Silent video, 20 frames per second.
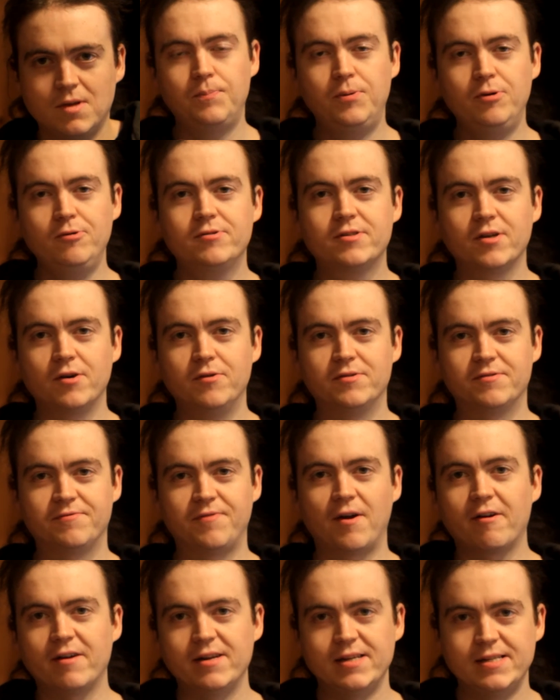Puzo is
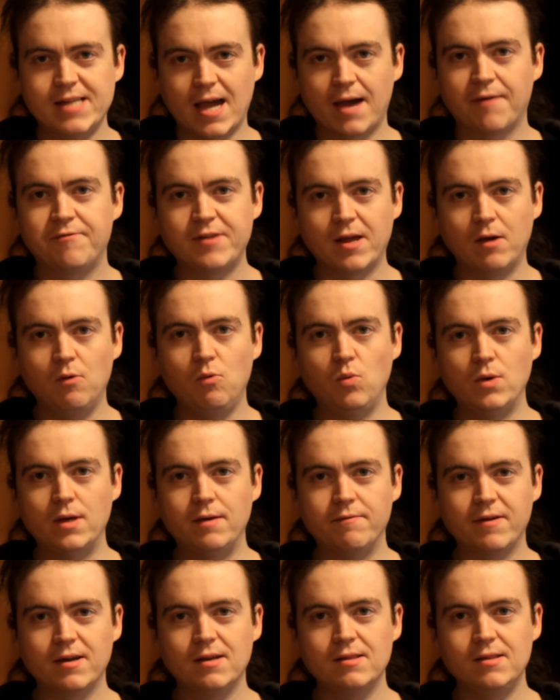very deft at
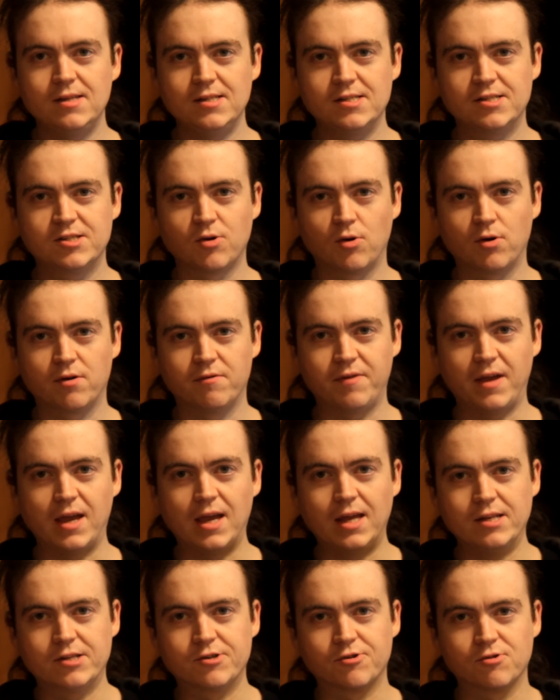weaving these sort of
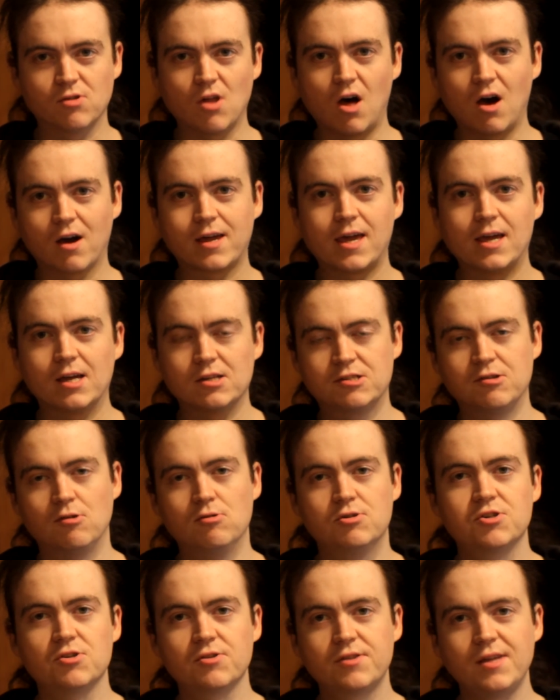interlocking
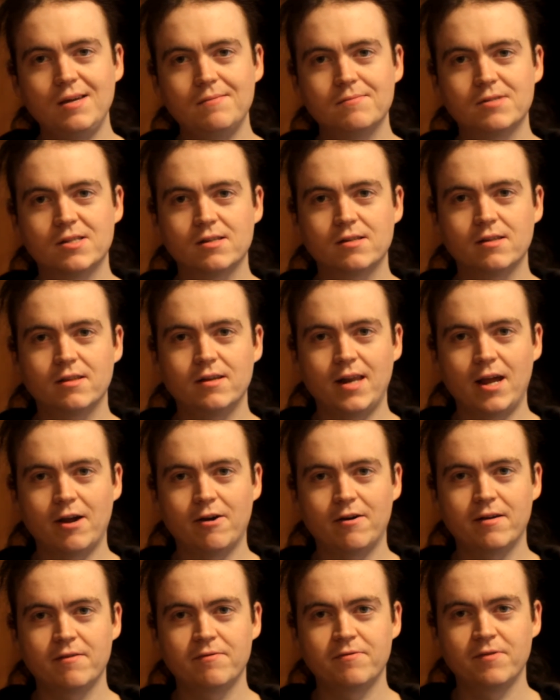social themes into the
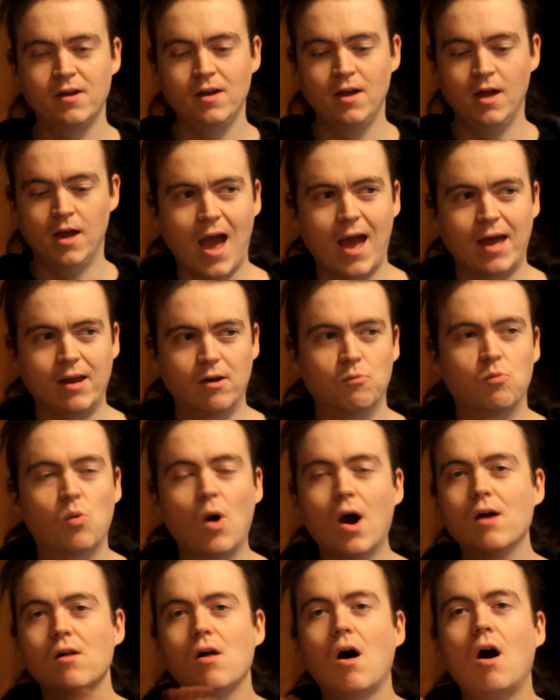narrative. And
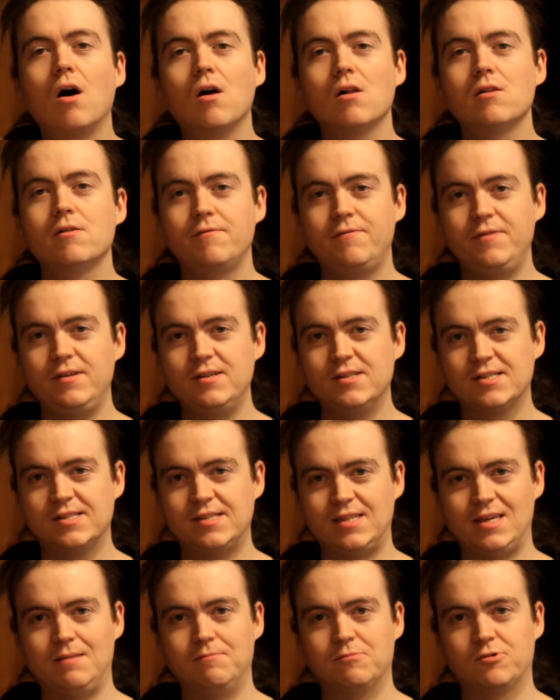while all of these
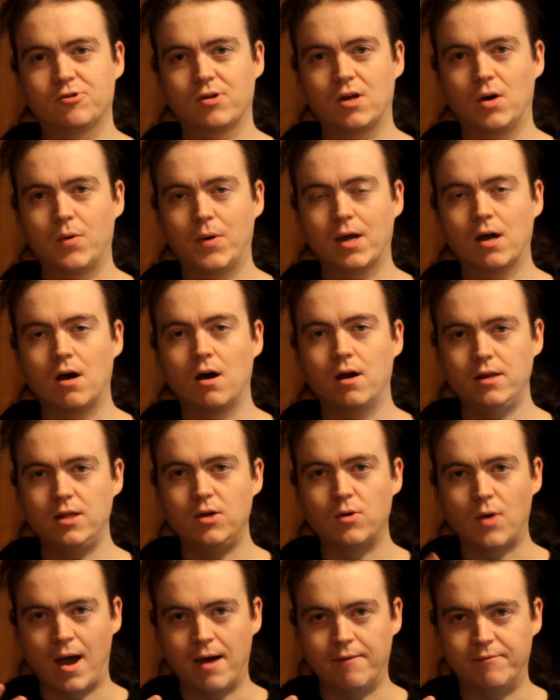themes are going on,
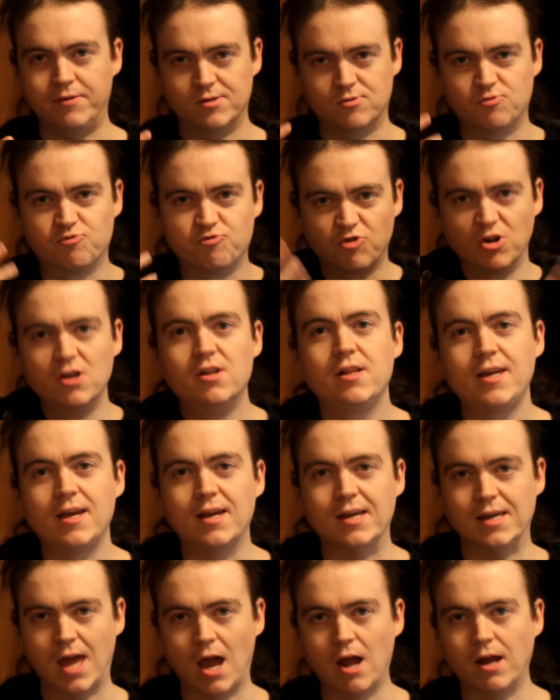you have this really
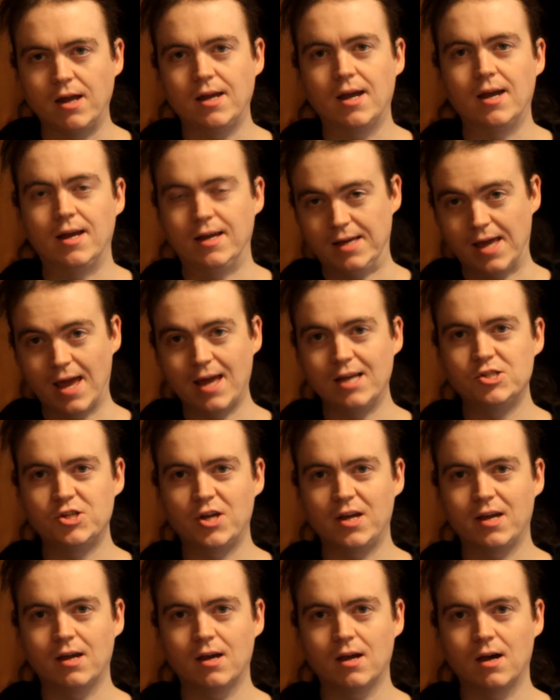enga
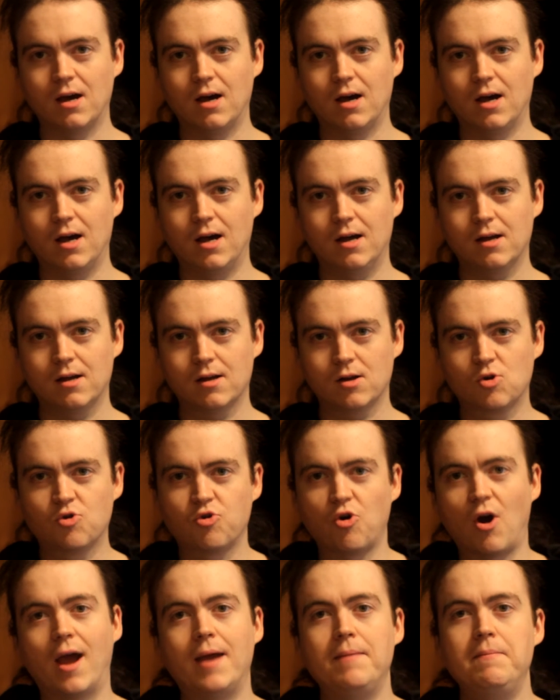engaging uh,
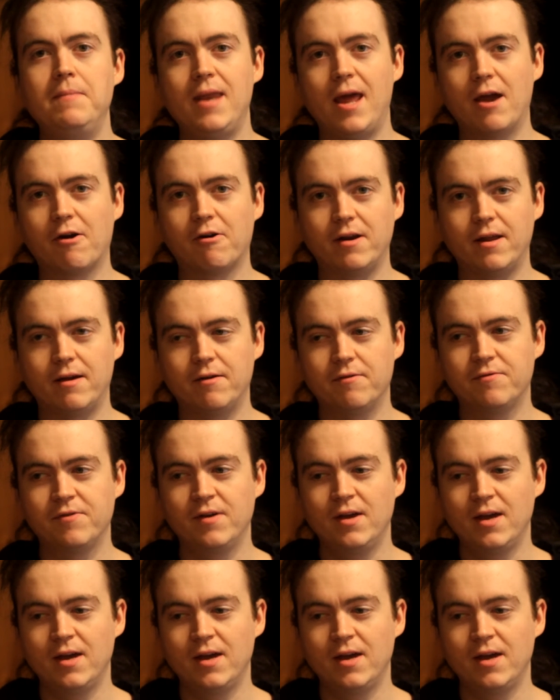crime narrative